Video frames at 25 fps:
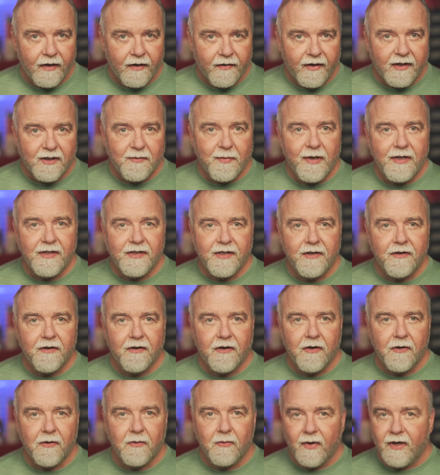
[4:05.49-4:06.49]
This means that your
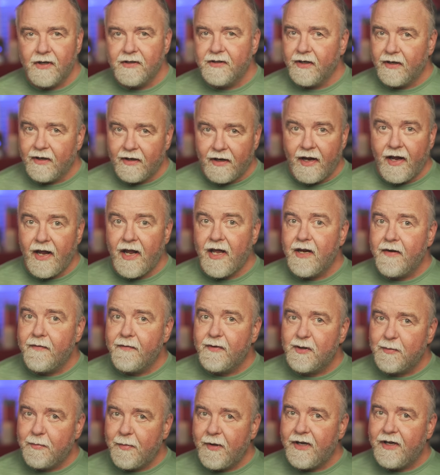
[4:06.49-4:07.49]
code runs at native
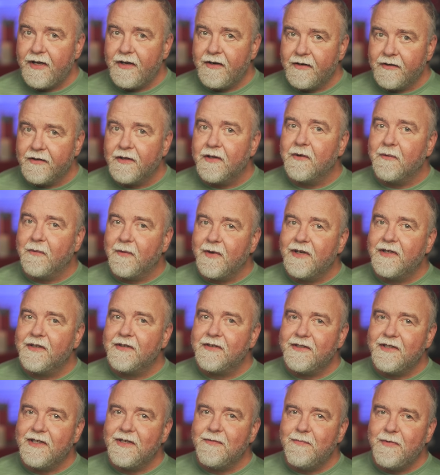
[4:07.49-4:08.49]
speed on the real
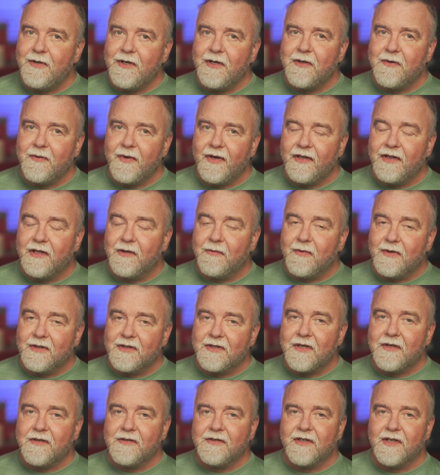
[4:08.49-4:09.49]
CPU, and the
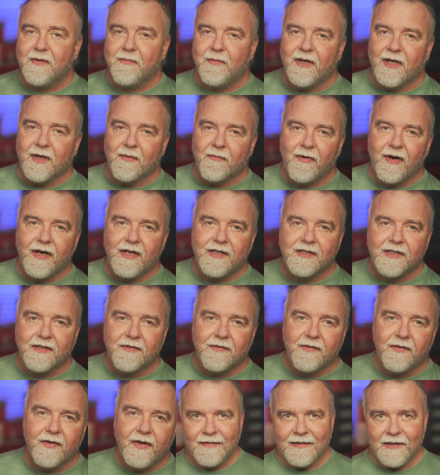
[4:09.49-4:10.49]
results can be
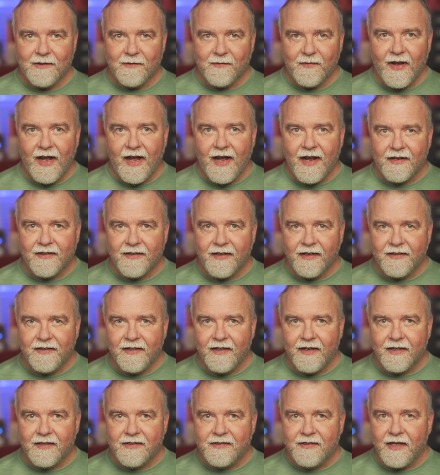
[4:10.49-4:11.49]
impressive. In fact, I
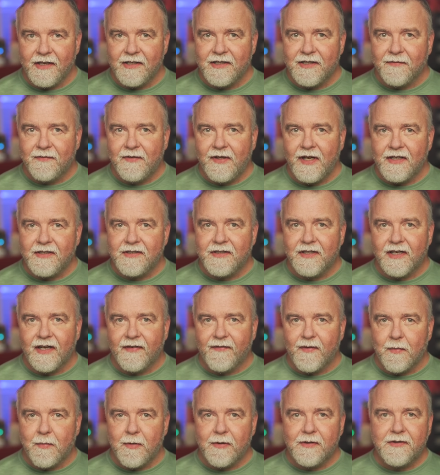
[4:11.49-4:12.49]
did extensive testing
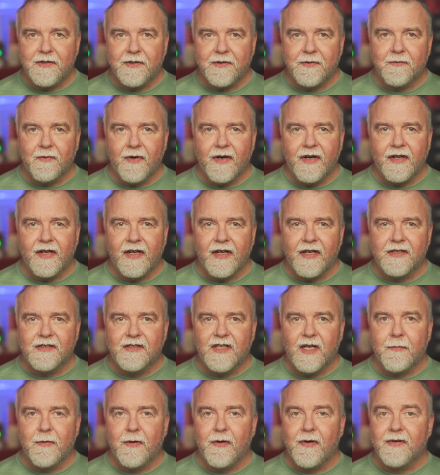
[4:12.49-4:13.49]
of Ubuntu running as
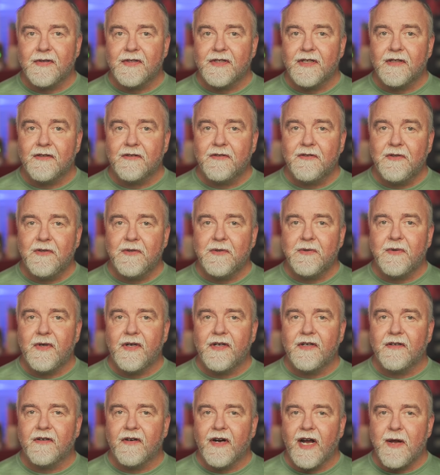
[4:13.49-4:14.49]
WSL2
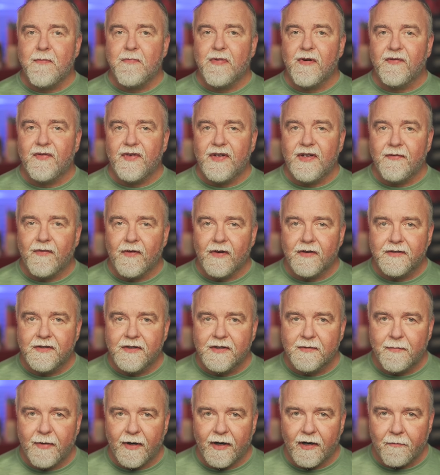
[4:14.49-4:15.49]
under Hyper V
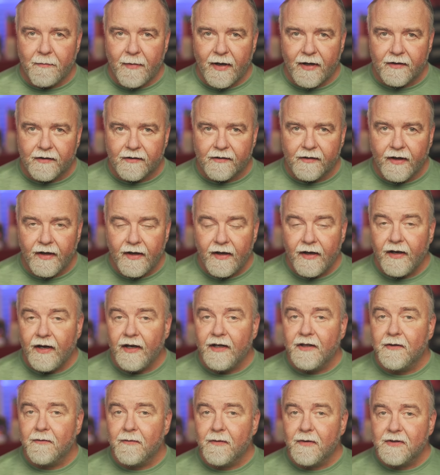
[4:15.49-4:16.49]
versus bare metal,
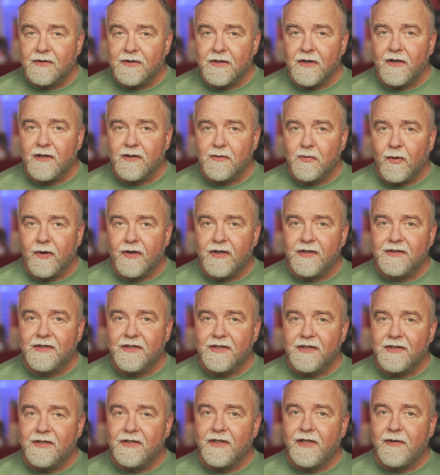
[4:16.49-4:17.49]
and the results were
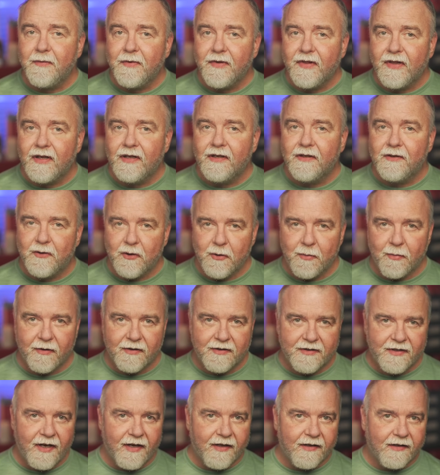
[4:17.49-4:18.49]
consistently within
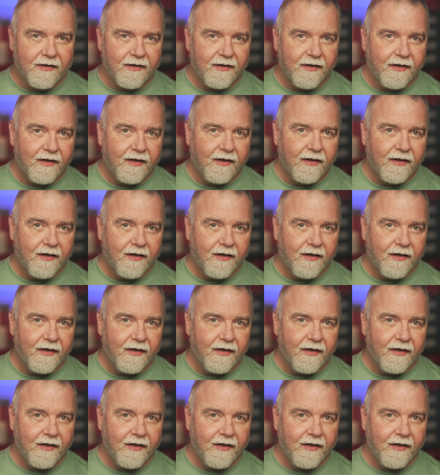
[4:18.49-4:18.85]
2%.